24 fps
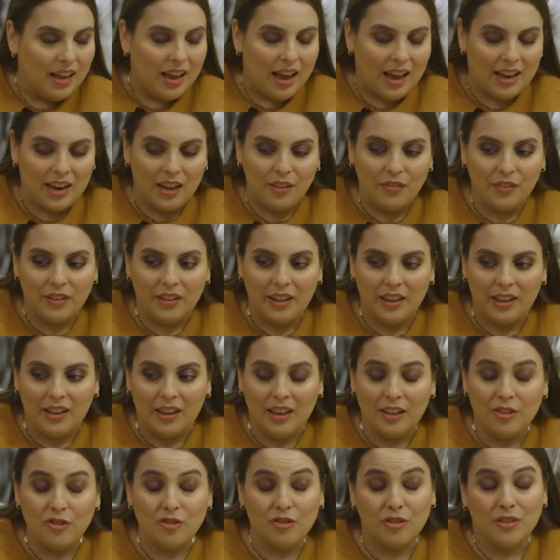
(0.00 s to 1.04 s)
And I feel like
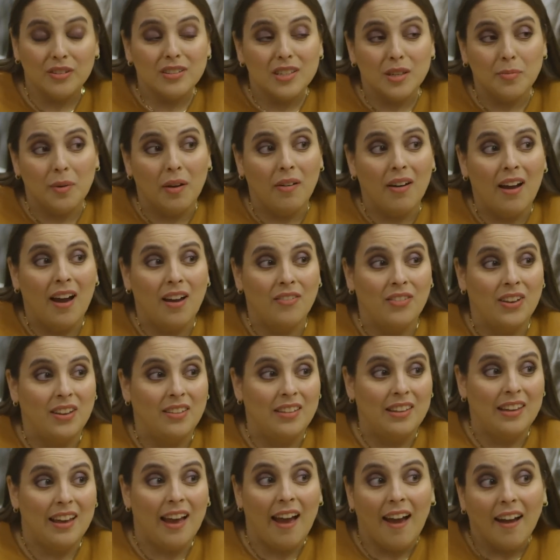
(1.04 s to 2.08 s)
it's just about having
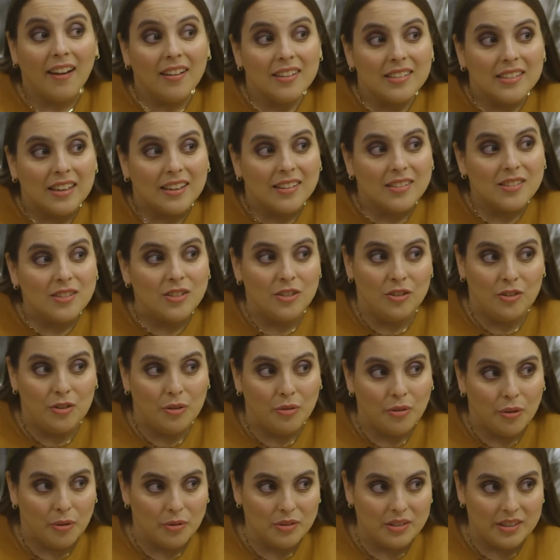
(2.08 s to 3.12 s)
the access to do
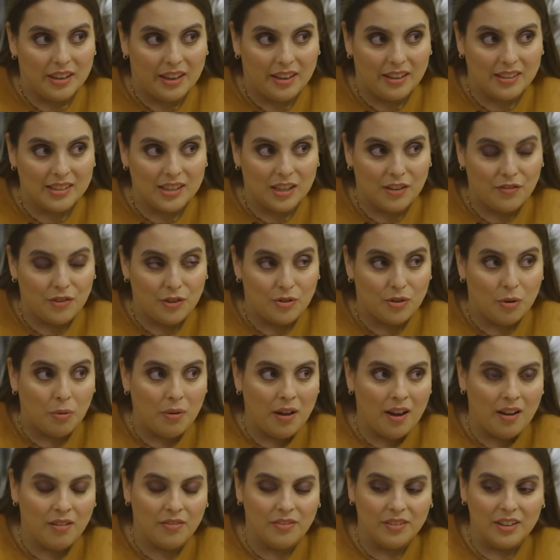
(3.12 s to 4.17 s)
those things. And if you don't
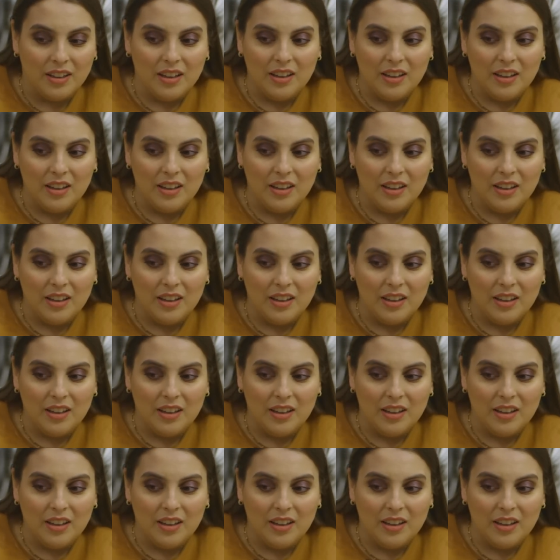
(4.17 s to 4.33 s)
have